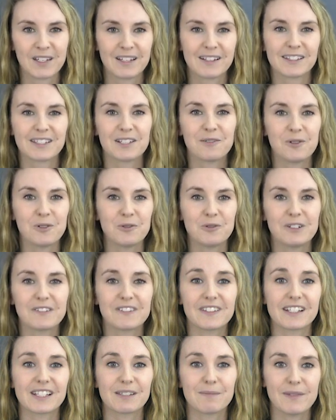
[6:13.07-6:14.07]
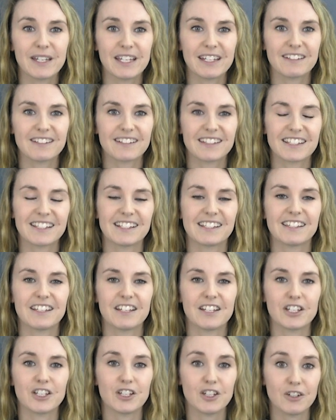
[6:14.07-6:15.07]
So what all of this means is
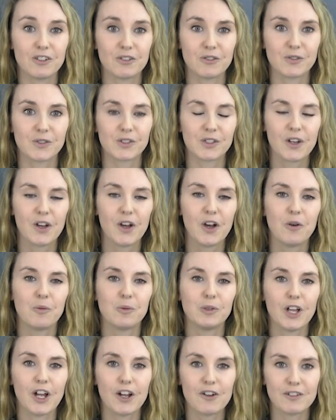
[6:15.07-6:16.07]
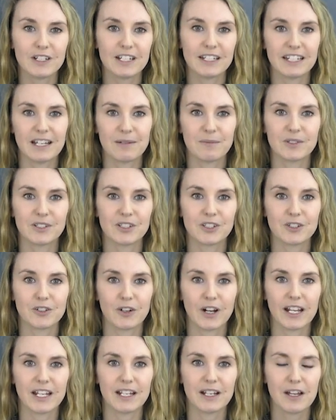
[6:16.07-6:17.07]
that ewes will only
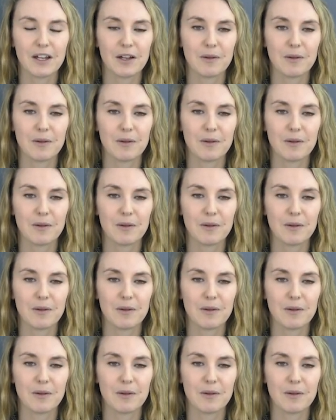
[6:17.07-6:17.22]
demonstrate